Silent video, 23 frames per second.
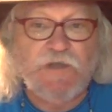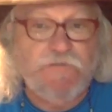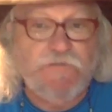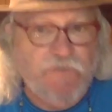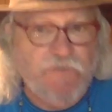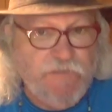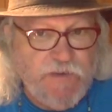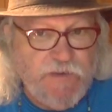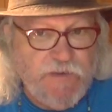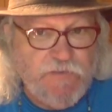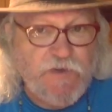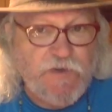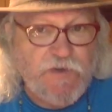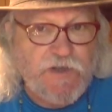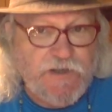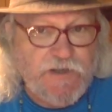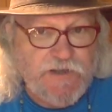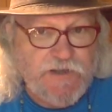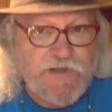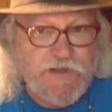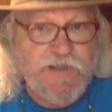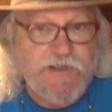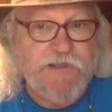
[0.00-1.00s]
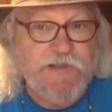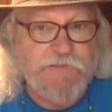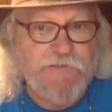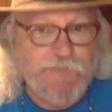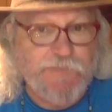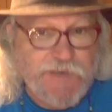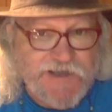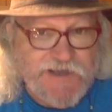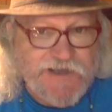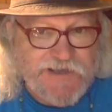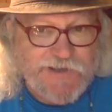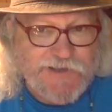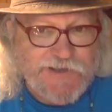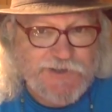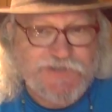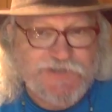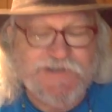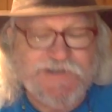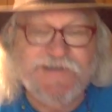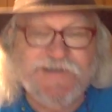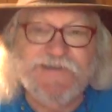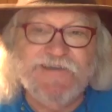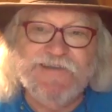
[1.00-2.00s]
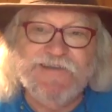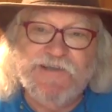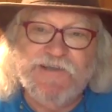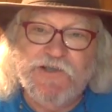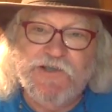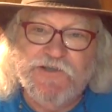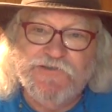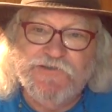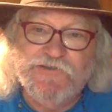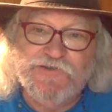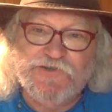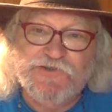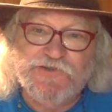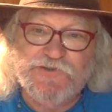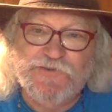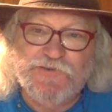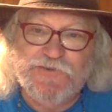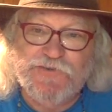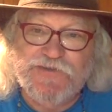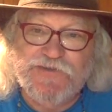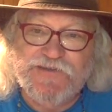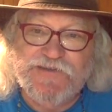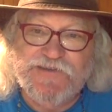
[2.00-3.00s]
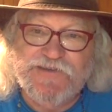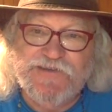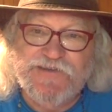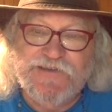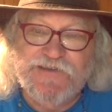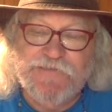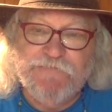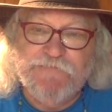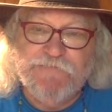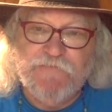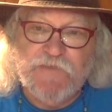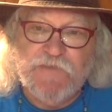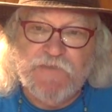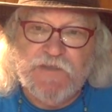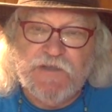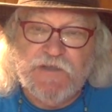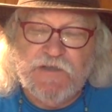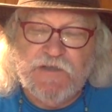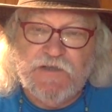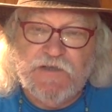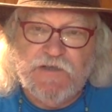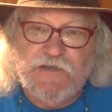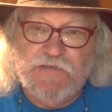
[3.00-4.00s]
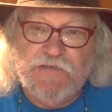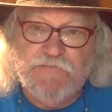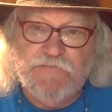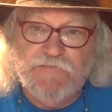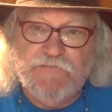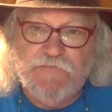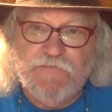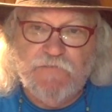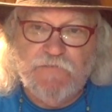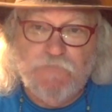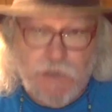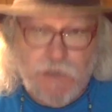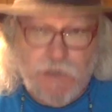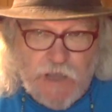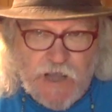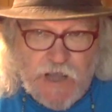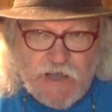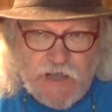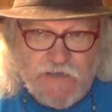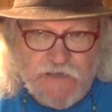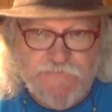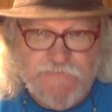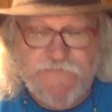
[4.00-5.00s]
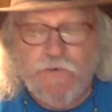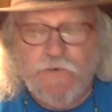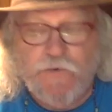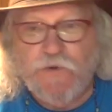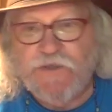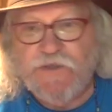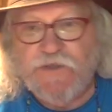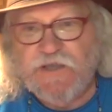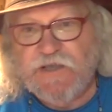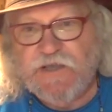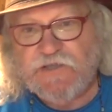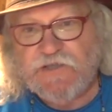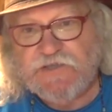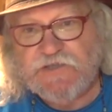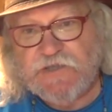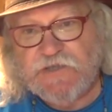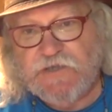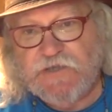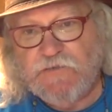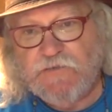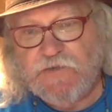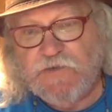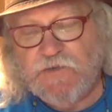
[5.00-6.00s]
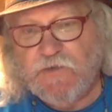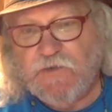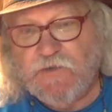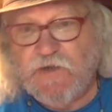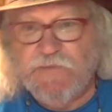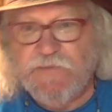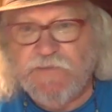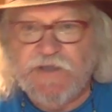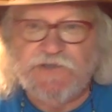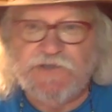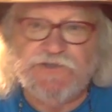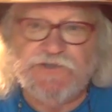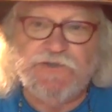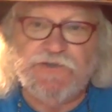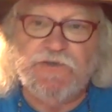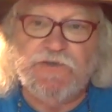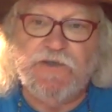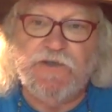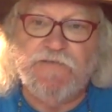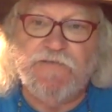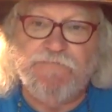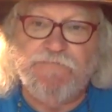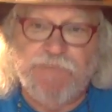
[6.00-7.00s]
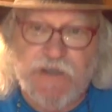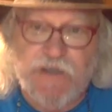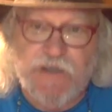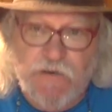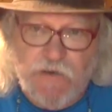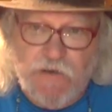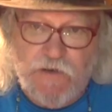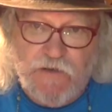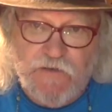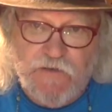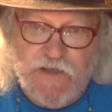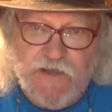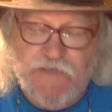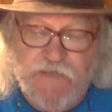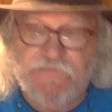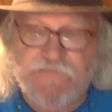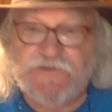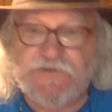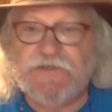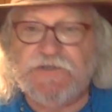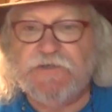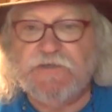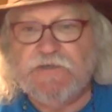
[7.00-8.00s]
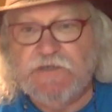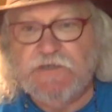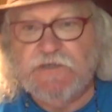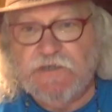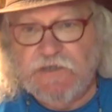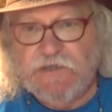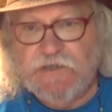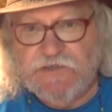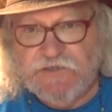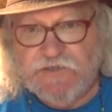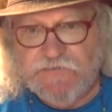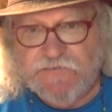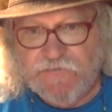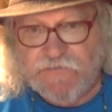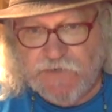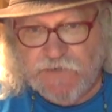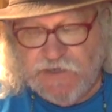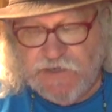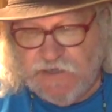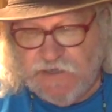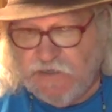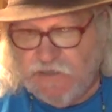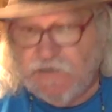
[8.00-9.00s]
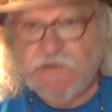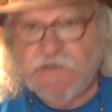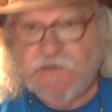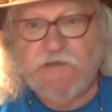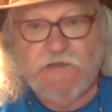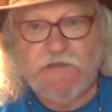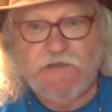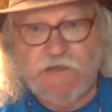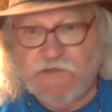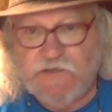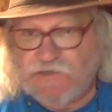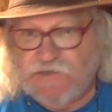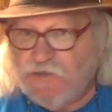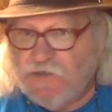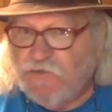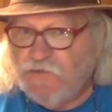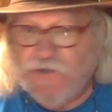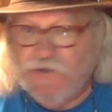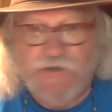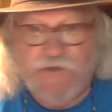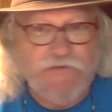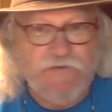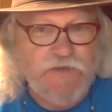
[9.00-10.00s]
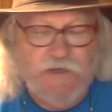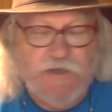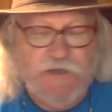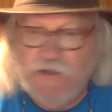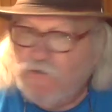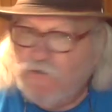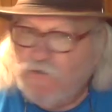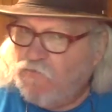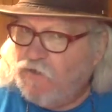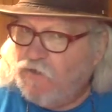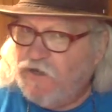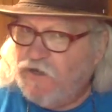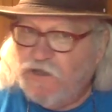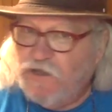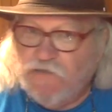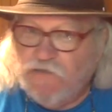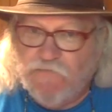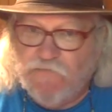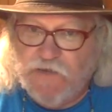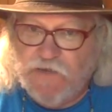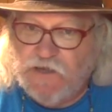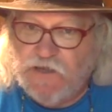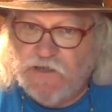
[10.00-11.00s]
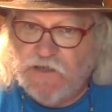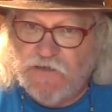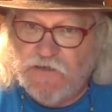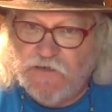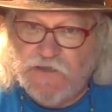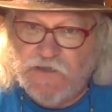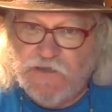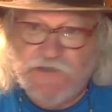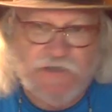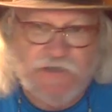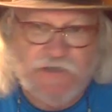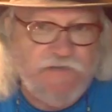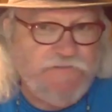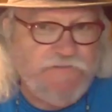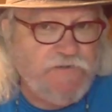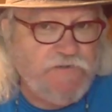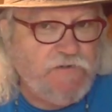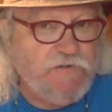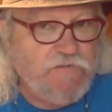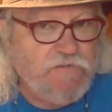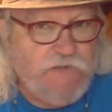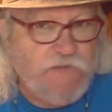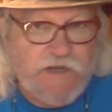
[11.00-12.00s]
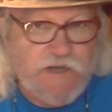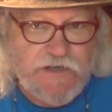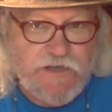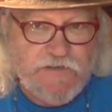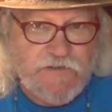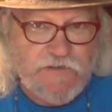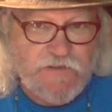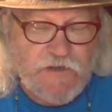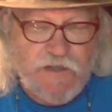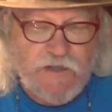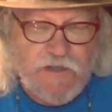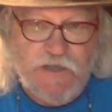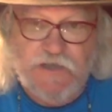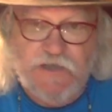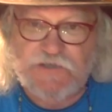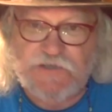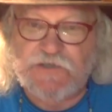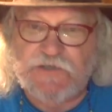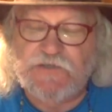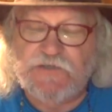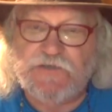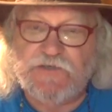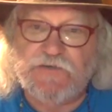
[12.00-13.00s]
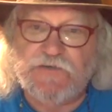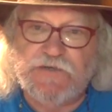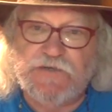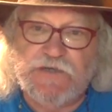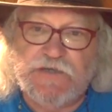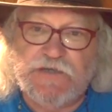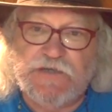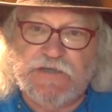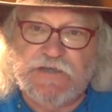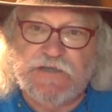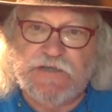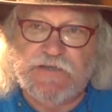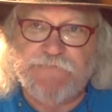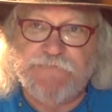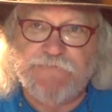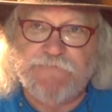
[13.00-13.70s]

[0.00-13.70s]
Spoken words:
Remember, cut and paste into the block for the essay, where you want to make sure you have paragraphs and ease of reading as though you're writing a regular essay for a regular class and turning it in.